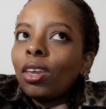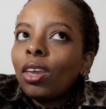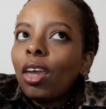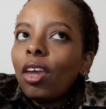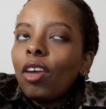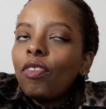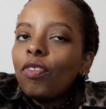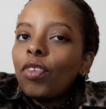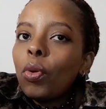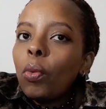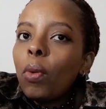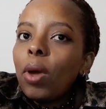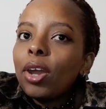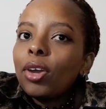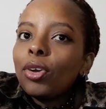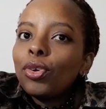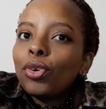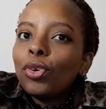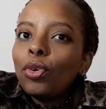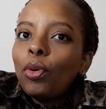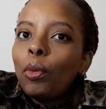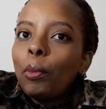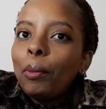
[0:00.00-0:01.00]
if you want
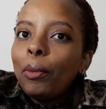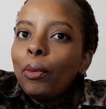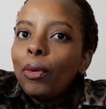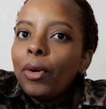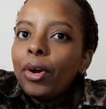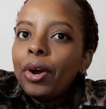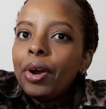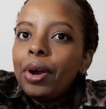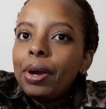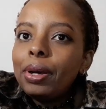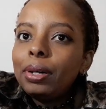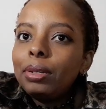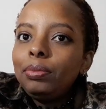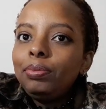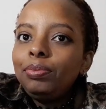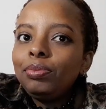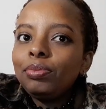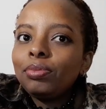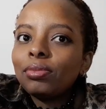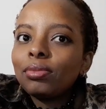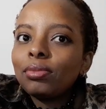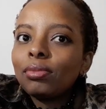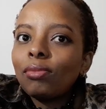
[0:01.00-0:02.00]
to know more.
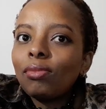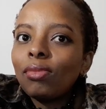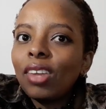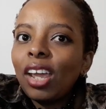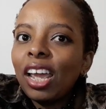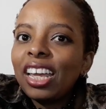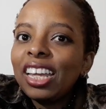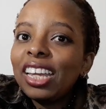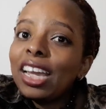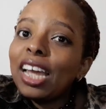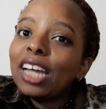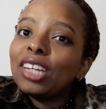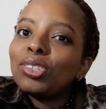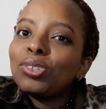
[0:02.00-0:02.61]
Yeah,